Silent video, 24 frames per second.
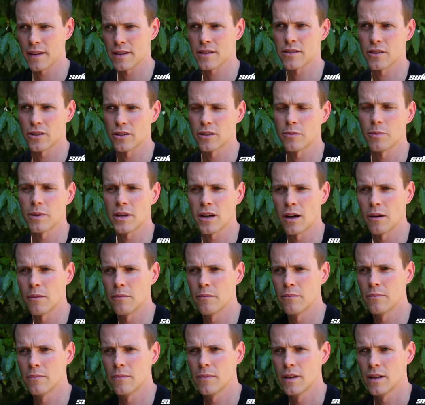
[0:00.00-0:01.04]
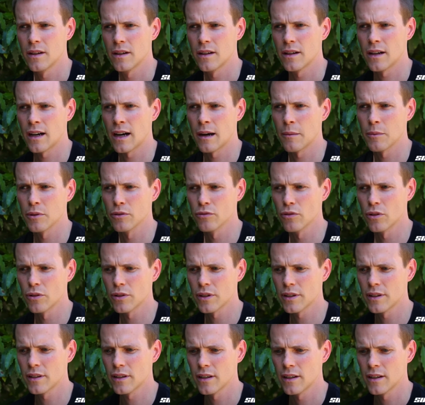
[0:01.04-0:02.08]
they start to become
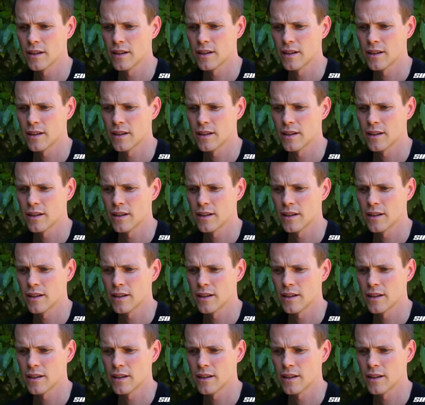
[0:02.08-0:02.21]
eroded.